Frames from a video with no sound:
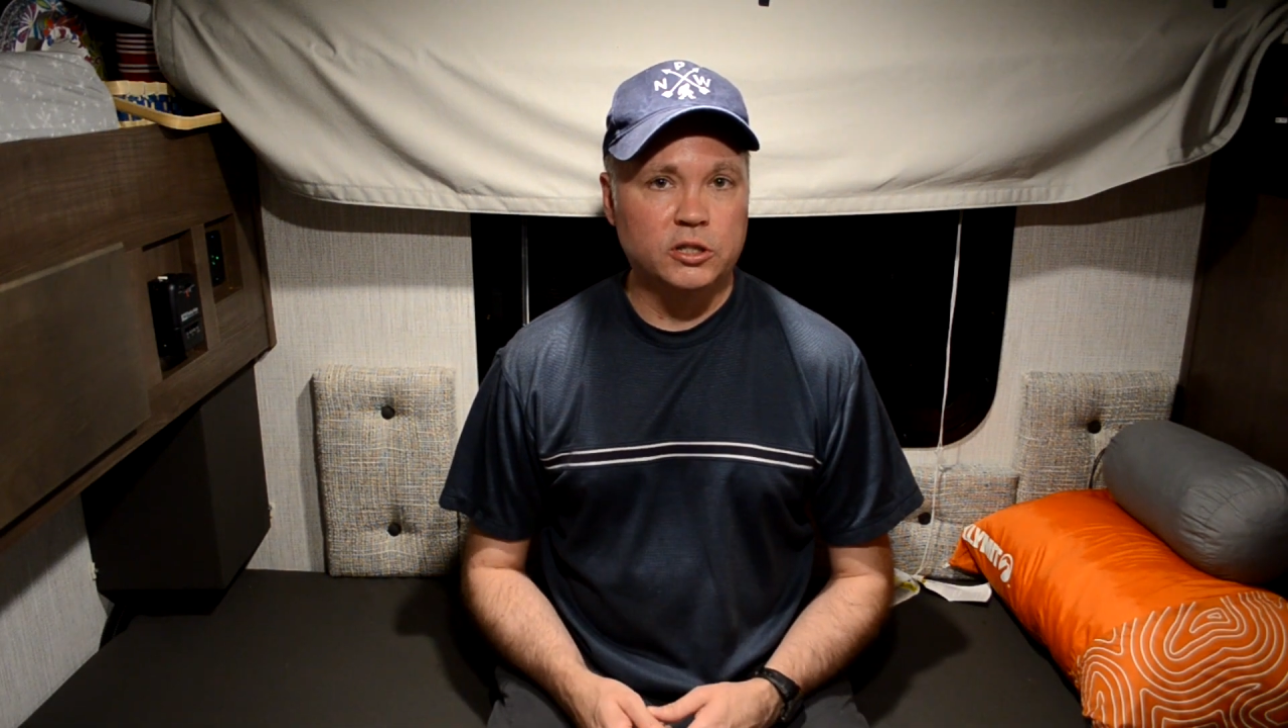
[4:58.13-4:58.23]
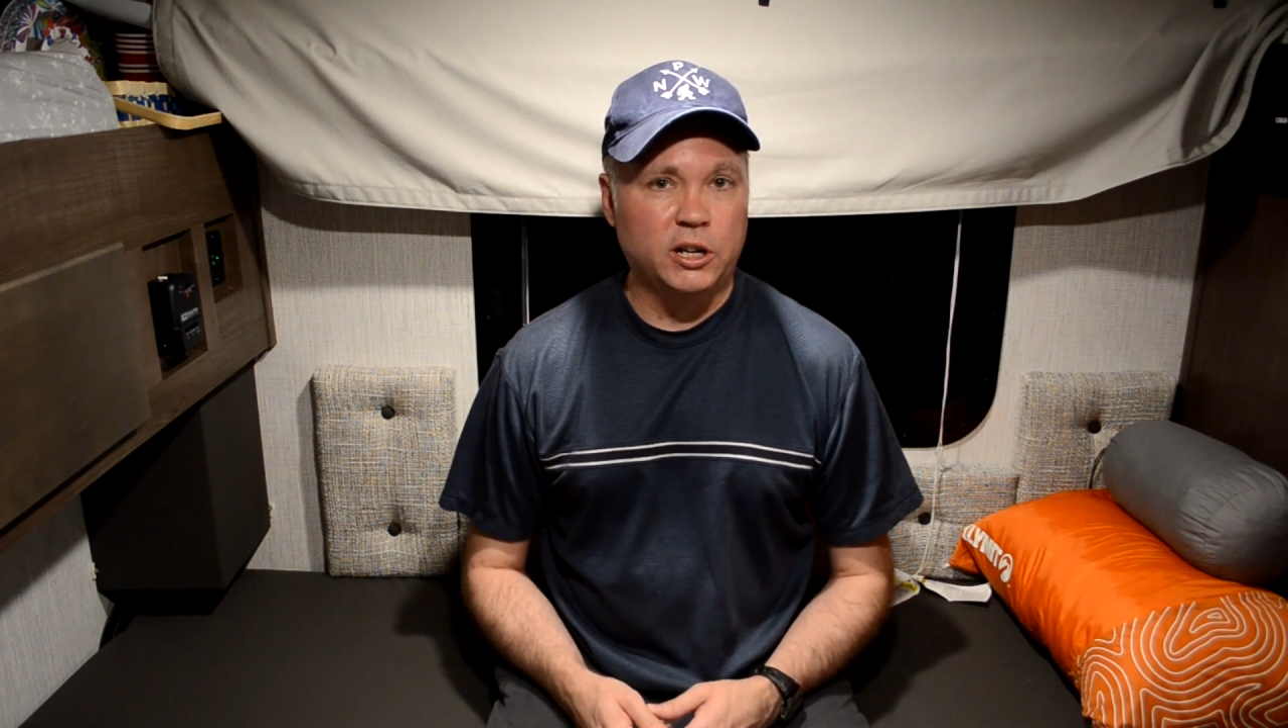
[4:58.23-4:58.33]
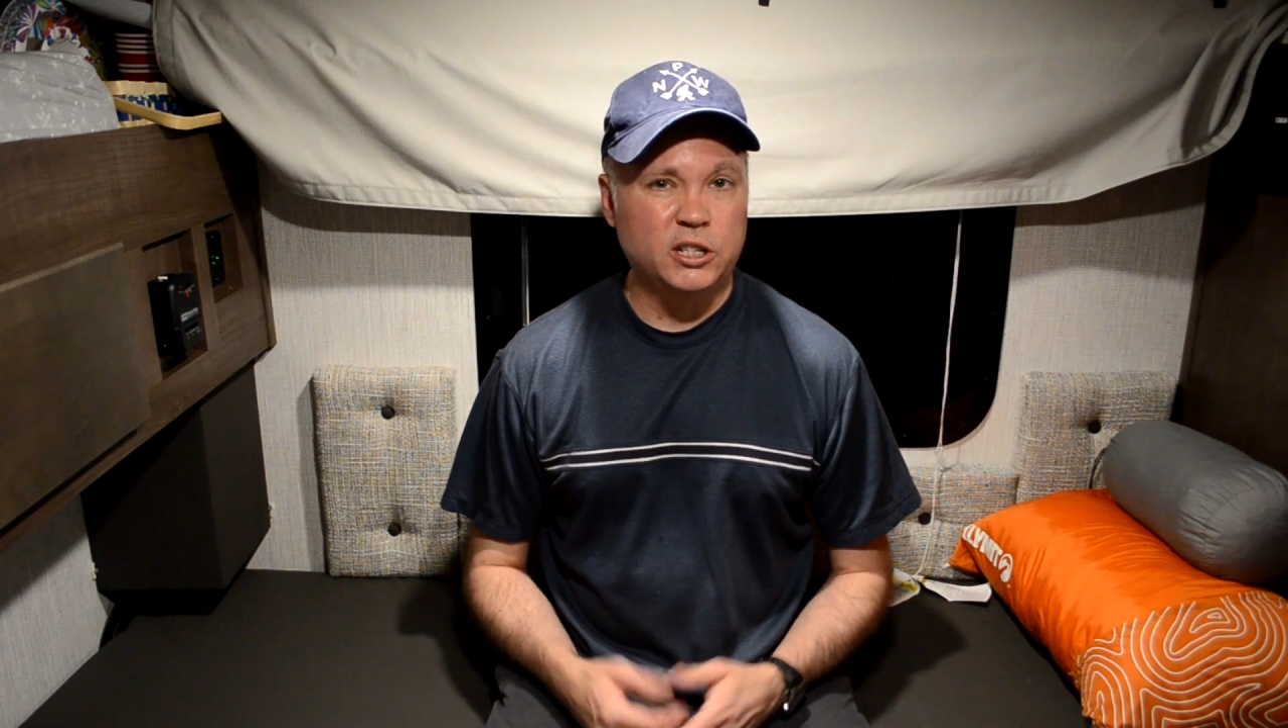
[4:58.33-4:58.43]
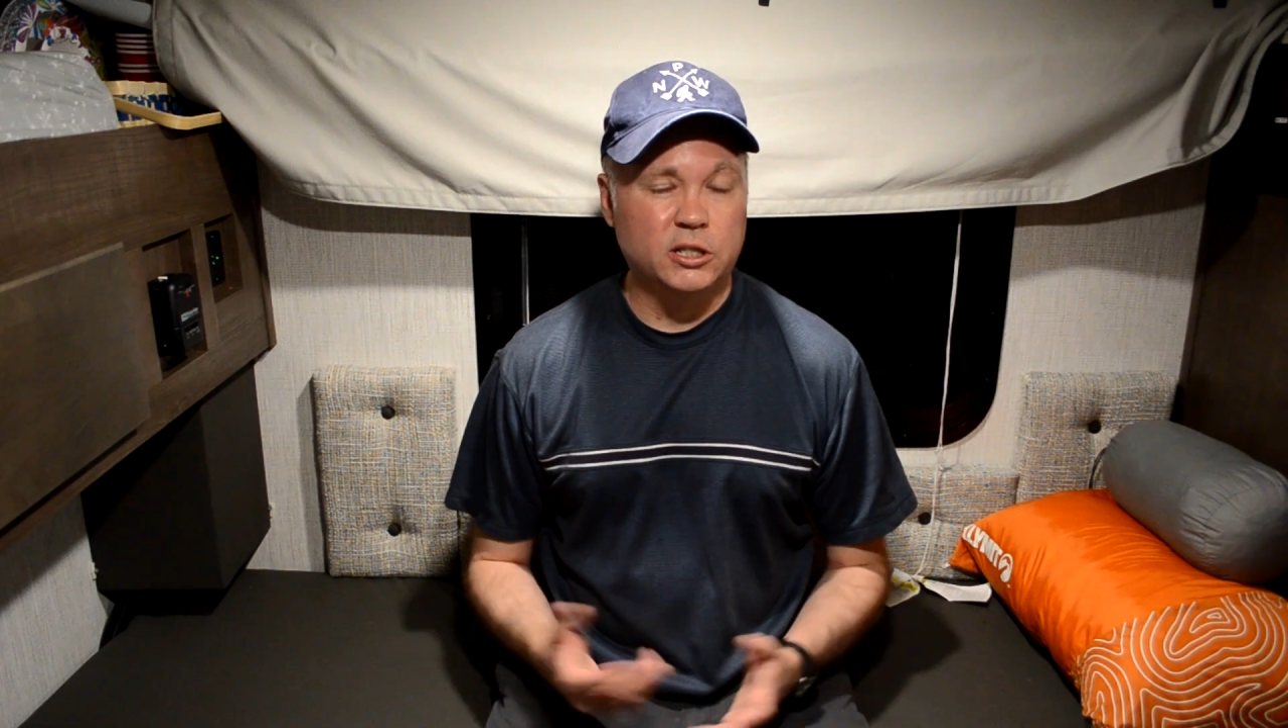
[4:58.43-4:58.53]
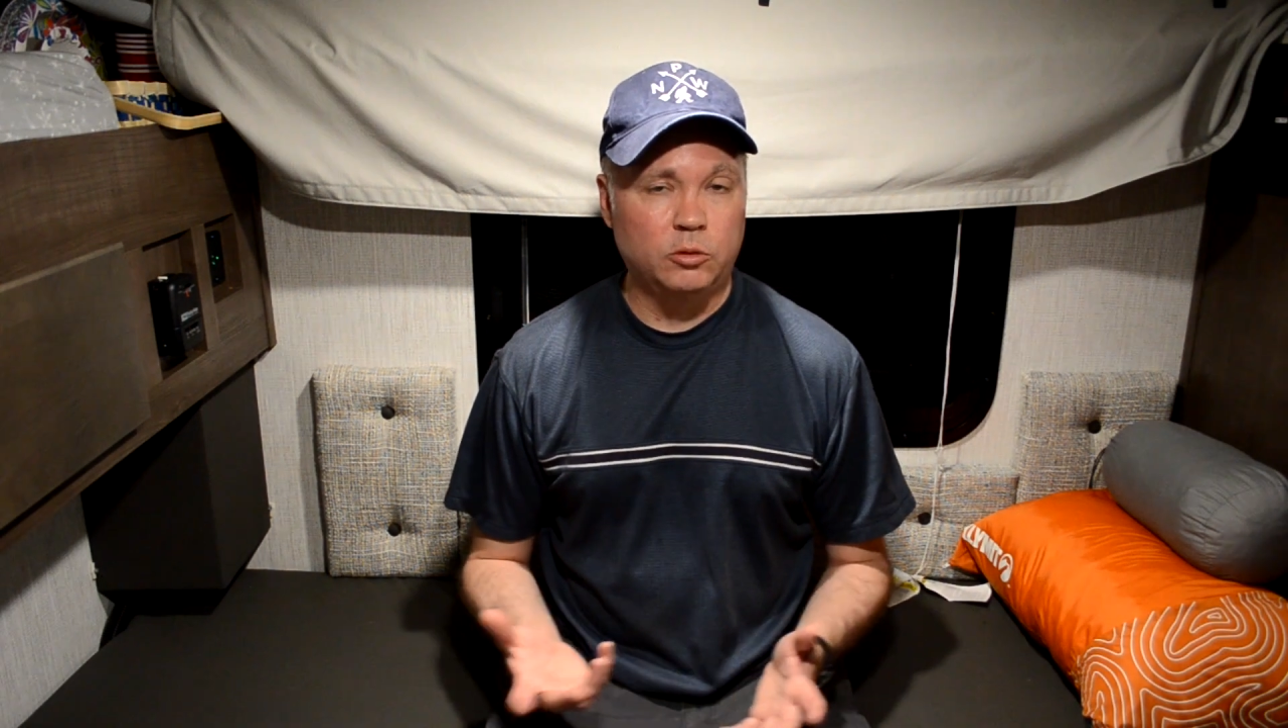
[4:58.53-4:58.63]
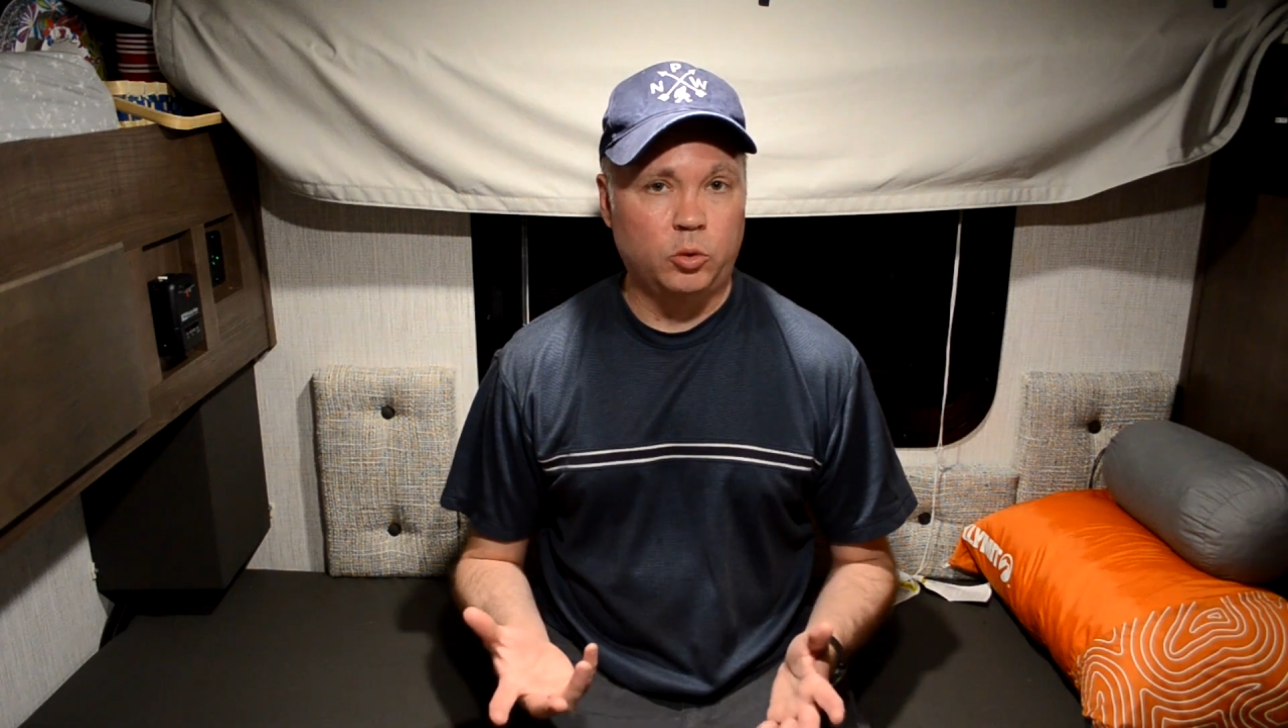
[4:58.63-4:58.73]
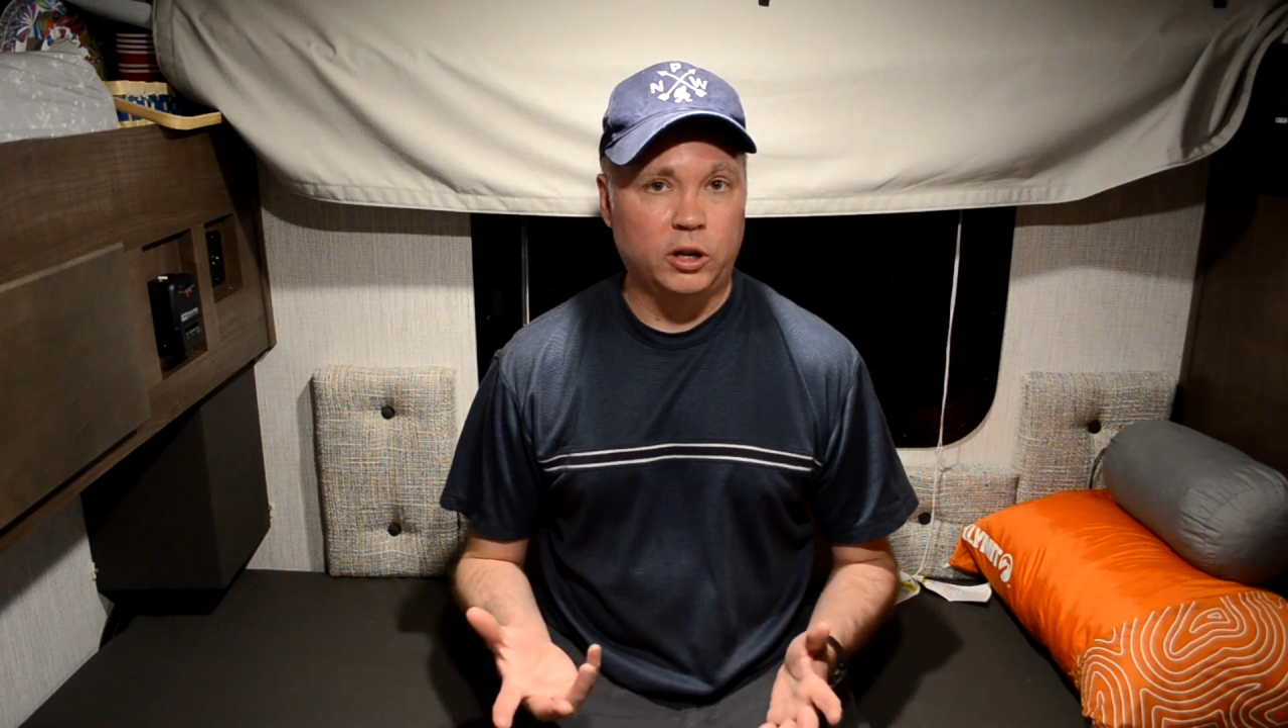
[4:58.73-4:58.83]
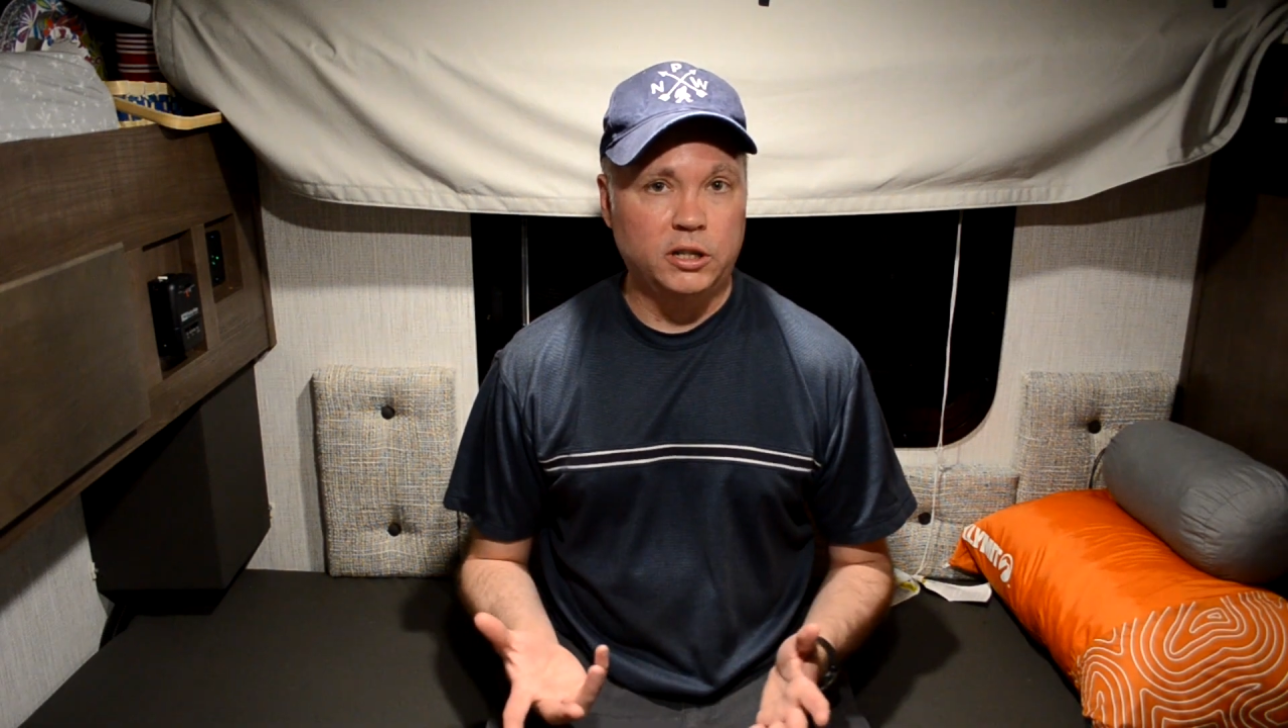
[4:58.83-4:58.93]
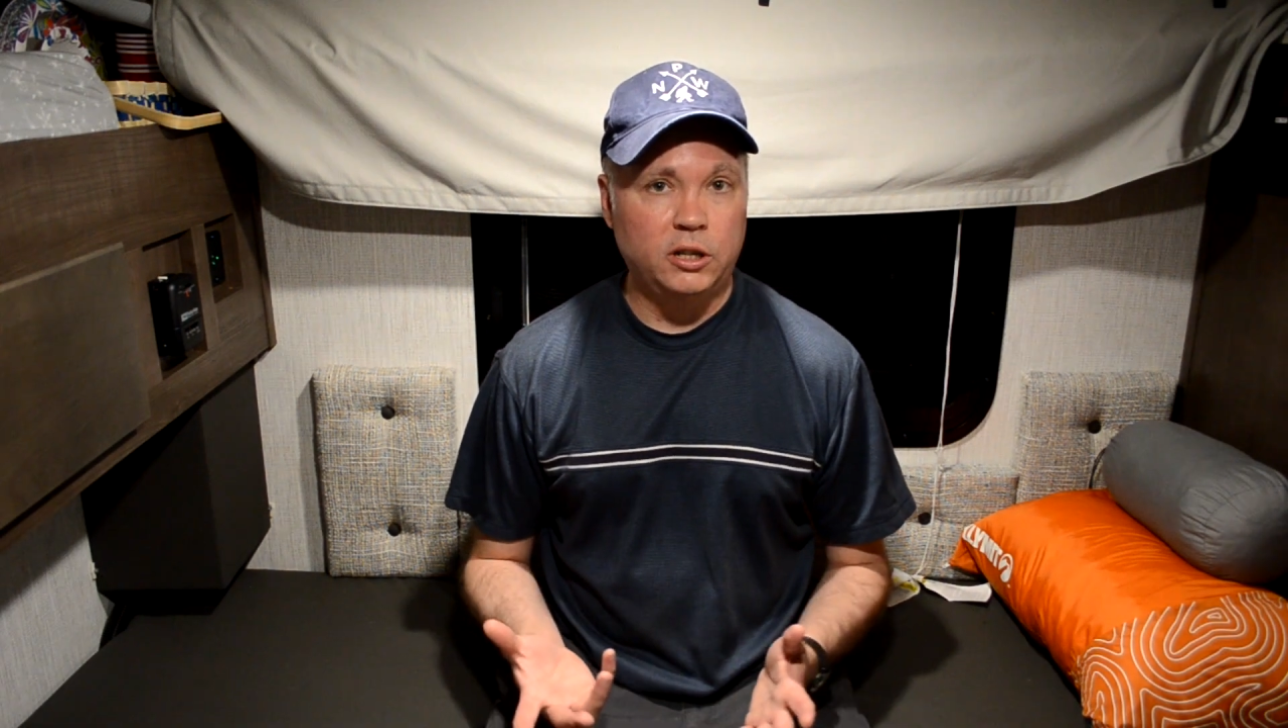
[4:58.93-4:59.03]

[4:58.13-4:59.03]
I just didn't want